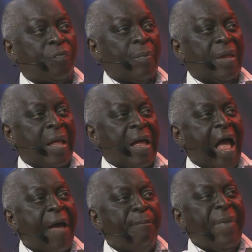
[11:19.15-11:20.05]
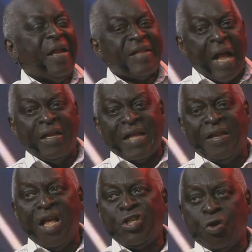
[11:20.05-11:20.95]
and mental
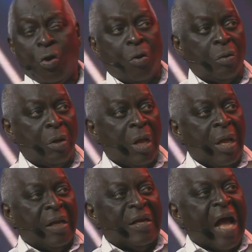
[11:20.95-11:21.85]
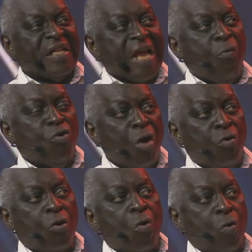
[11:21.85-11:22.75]
retardation. That child will not grow.